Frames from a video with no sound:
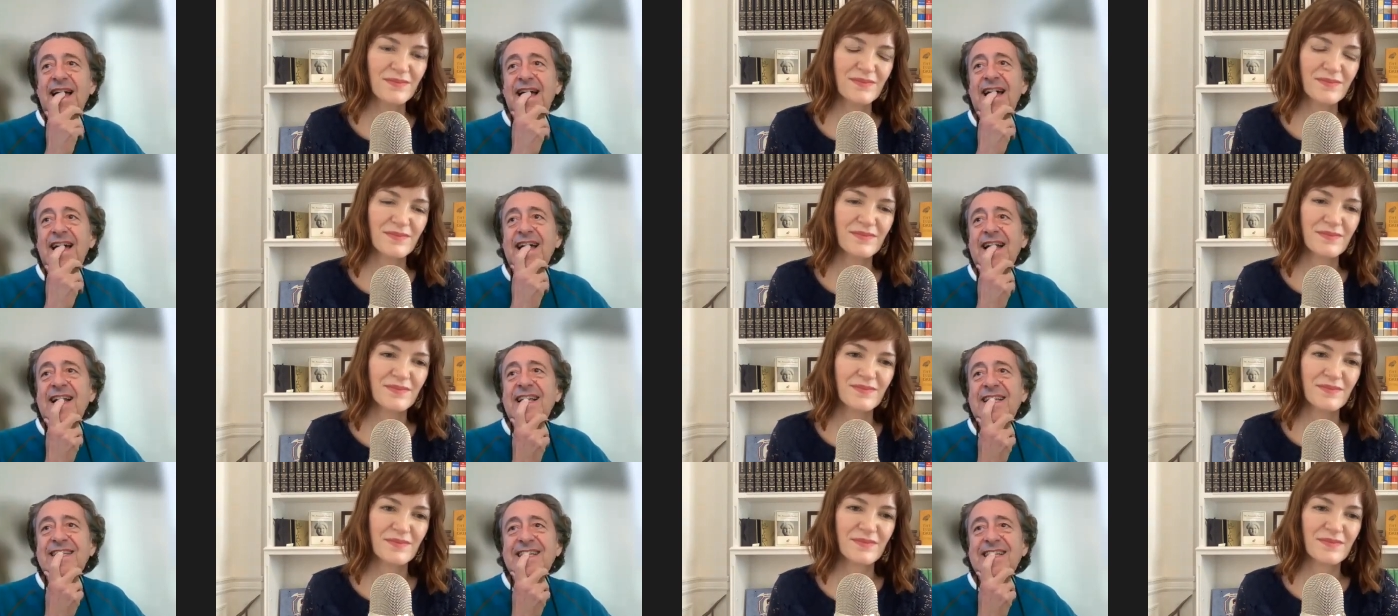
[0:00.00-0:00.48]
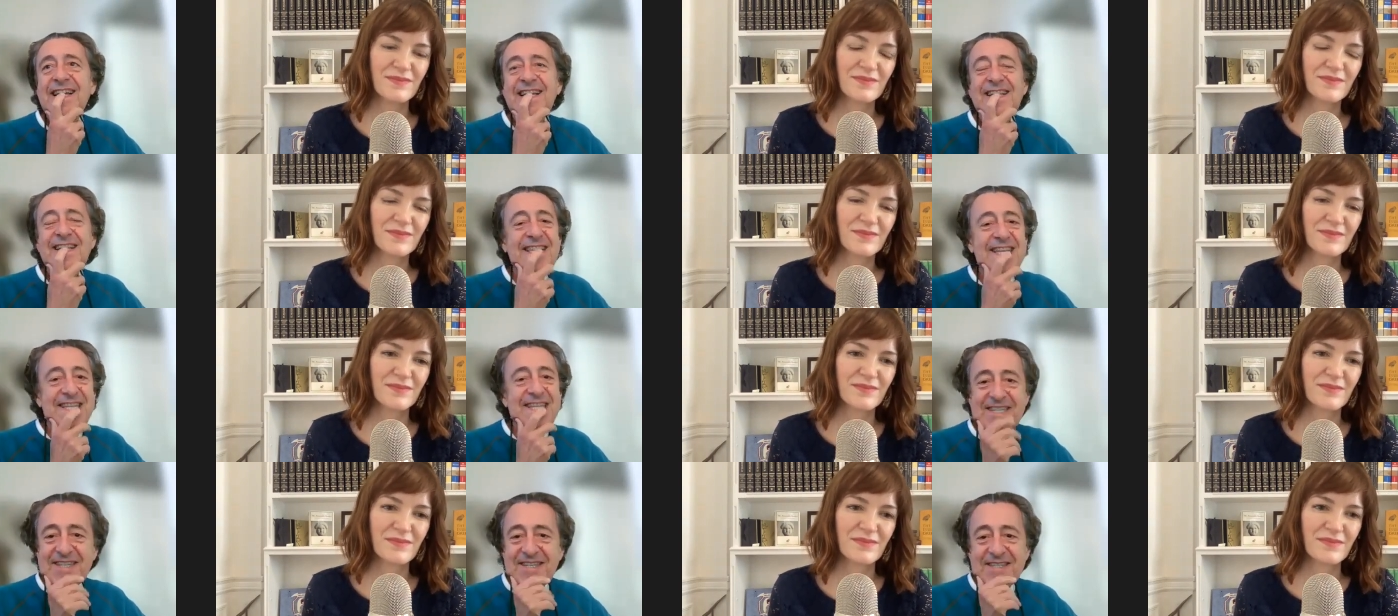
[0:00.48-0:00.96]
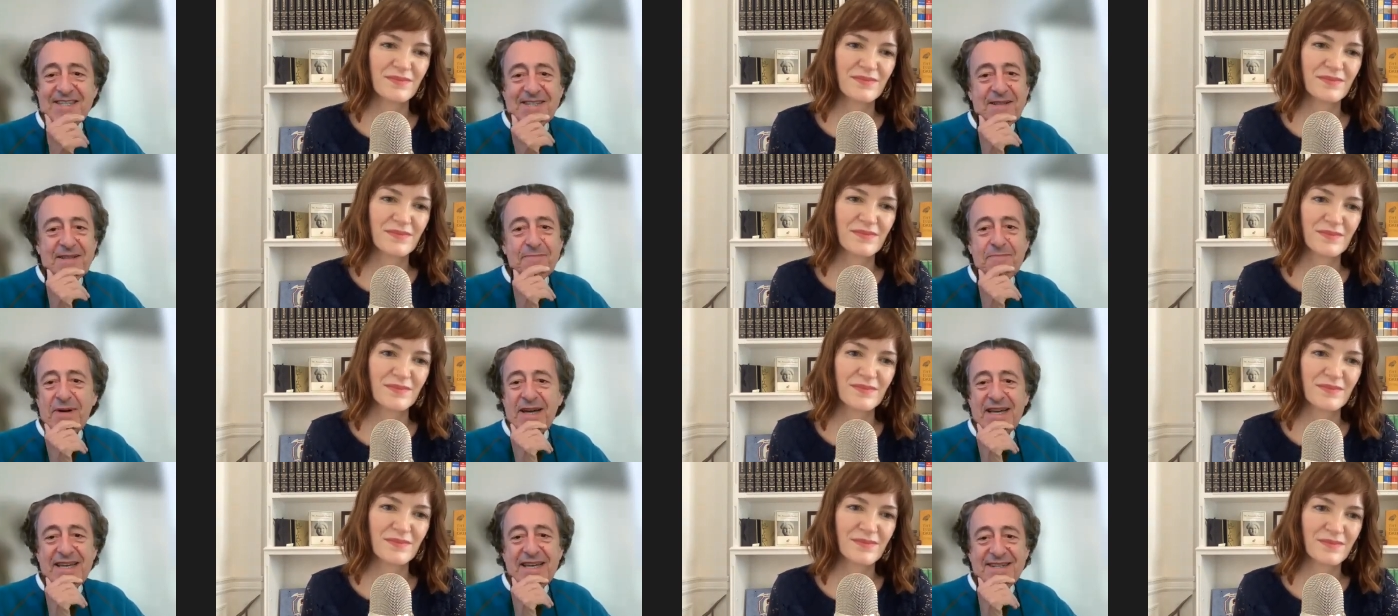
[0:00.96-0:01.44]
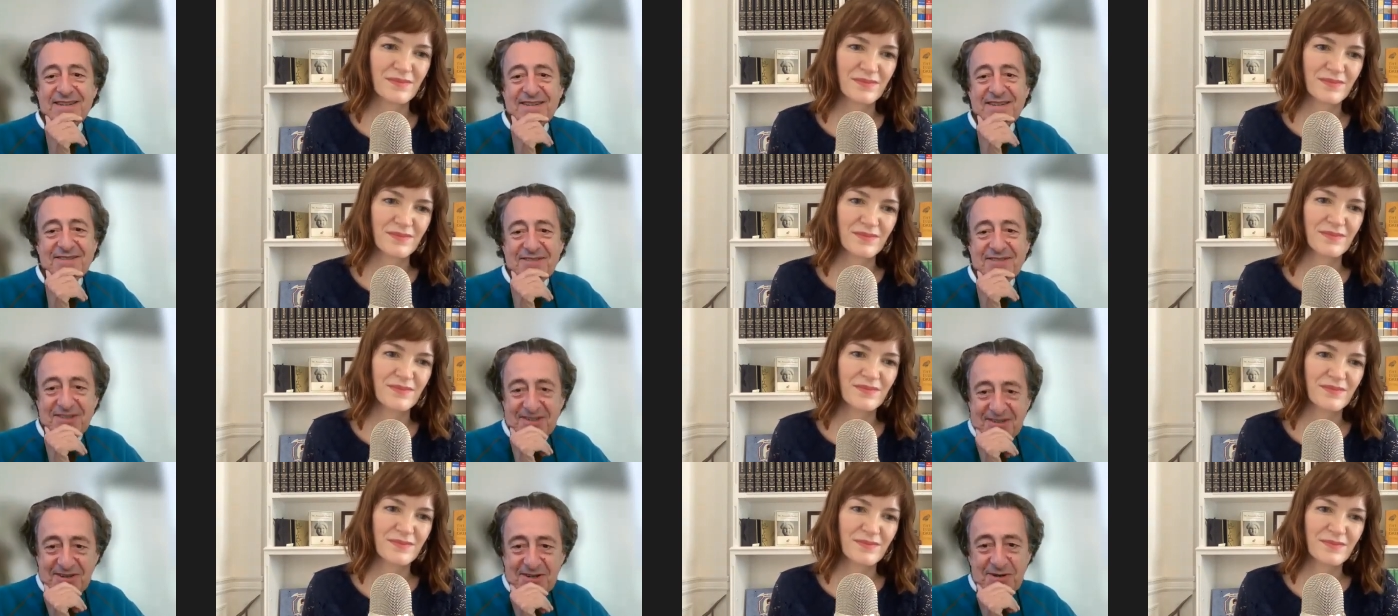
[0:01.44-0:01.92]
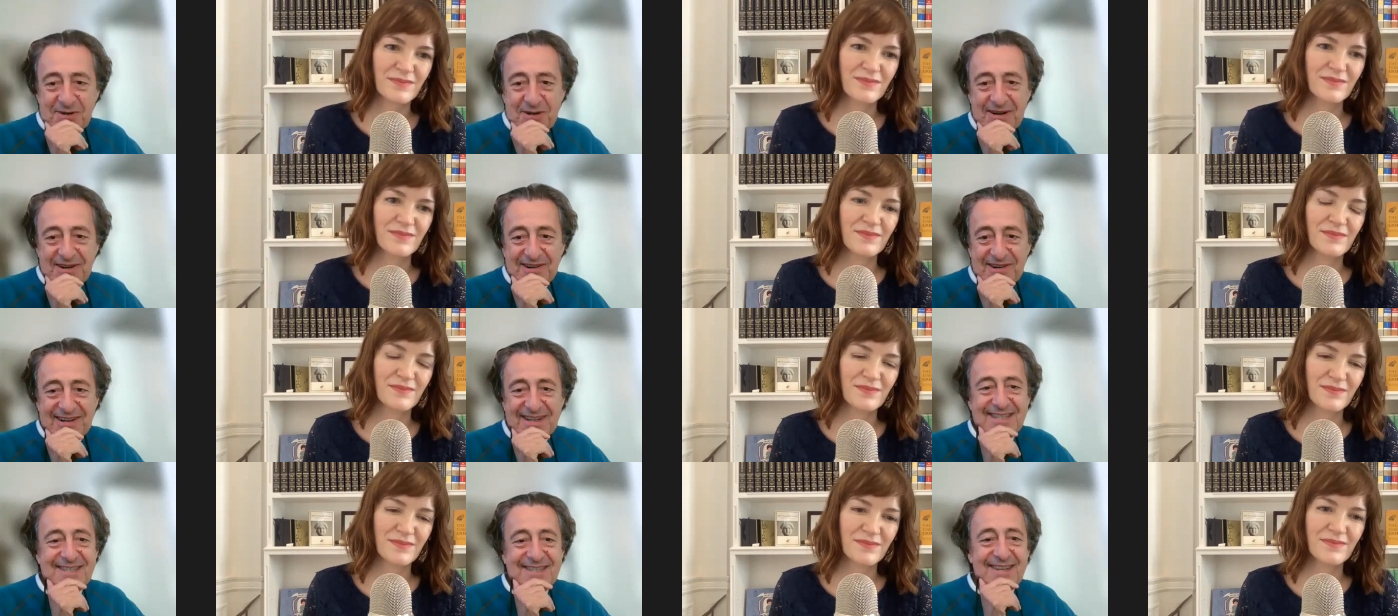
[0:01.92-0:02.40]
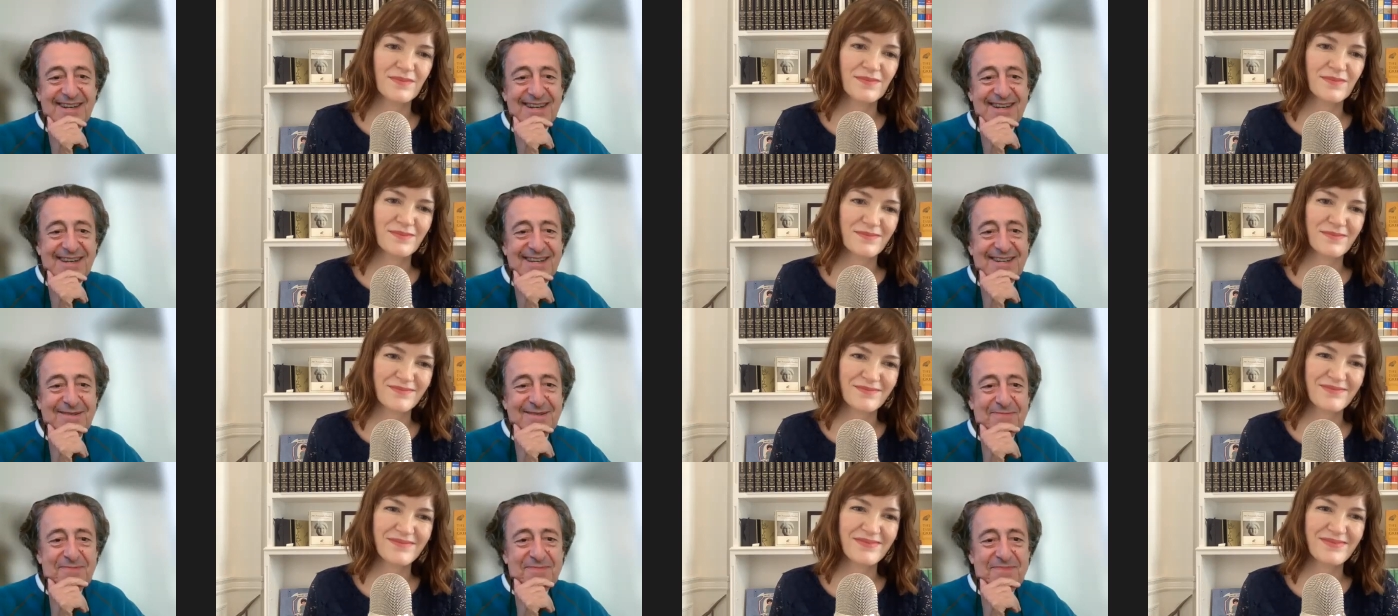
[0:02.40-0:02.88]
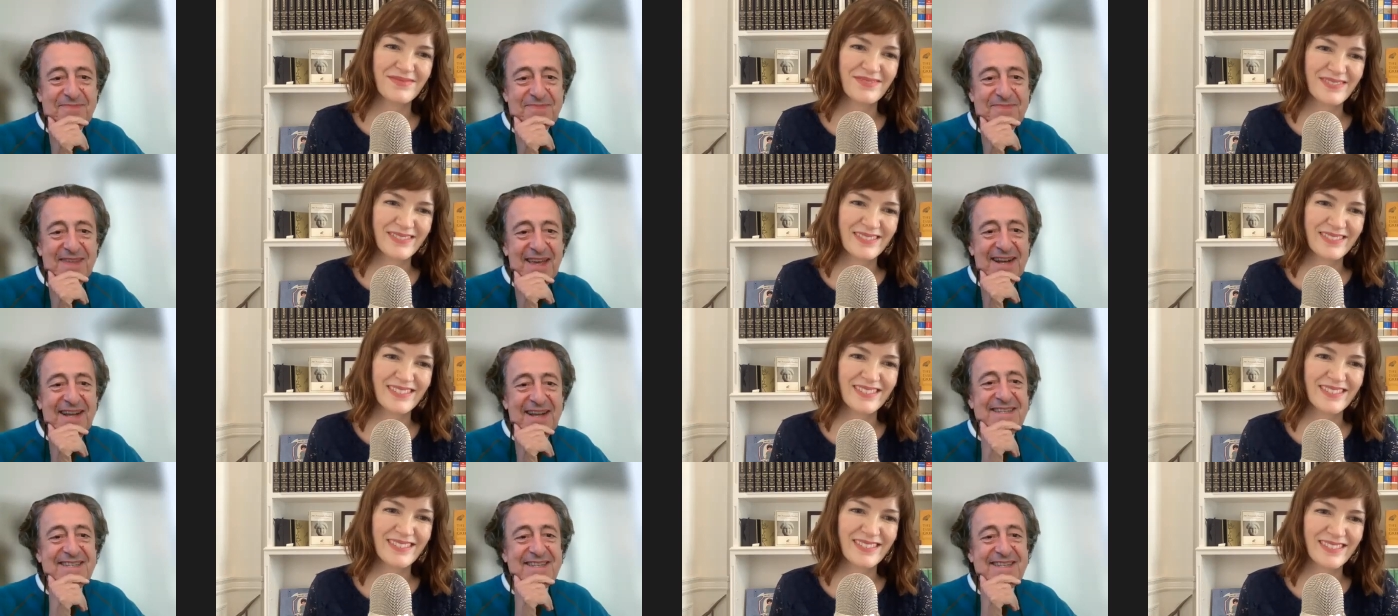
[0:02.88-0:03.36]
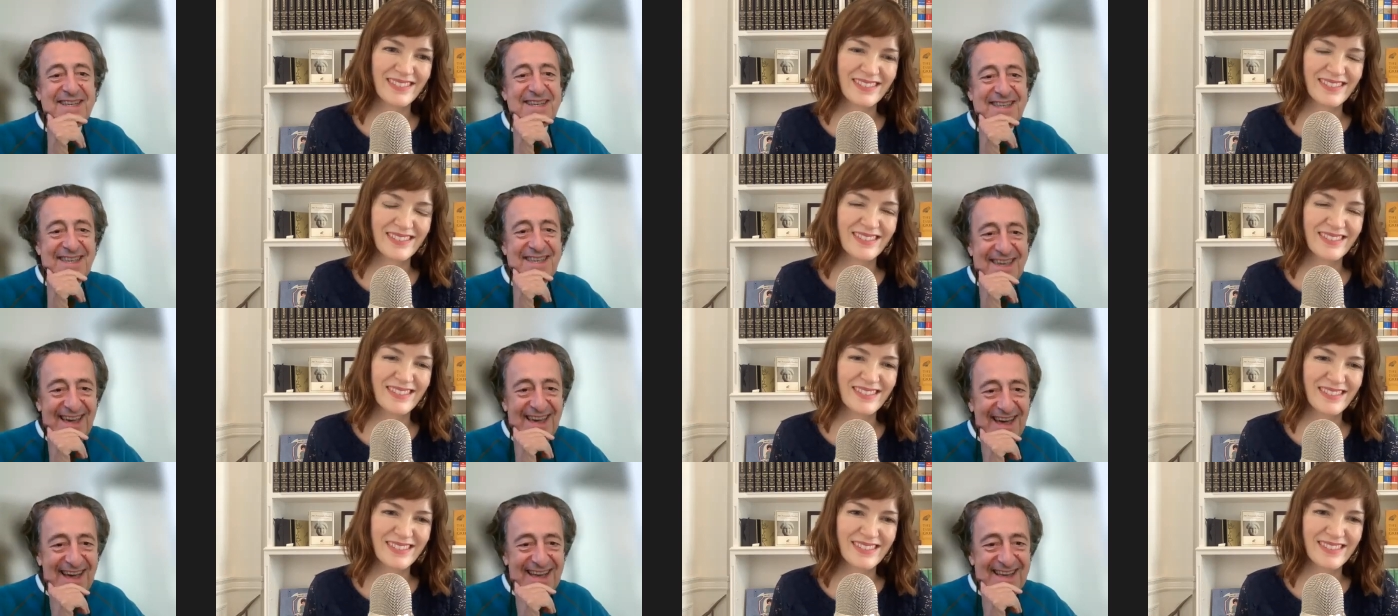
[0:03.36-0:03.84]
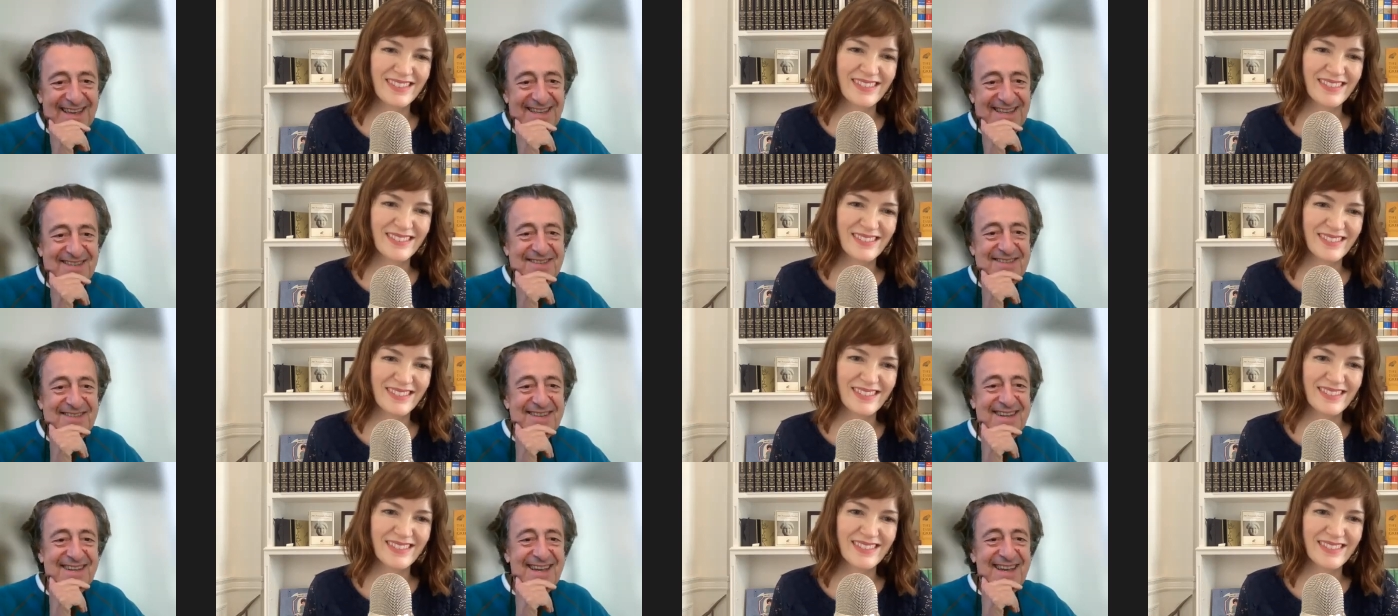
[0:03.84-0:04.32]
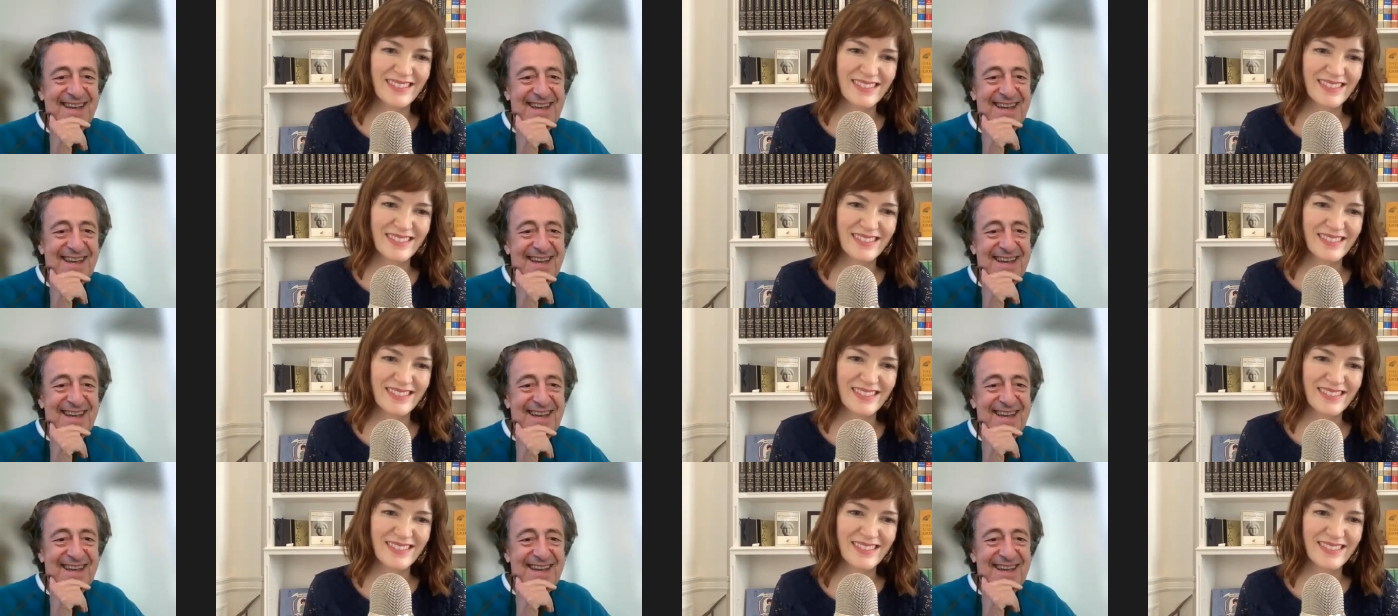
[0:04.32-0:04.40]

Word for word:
Speaker 1: And he said, This is the painted stoa, isn't it? And I said, Yes.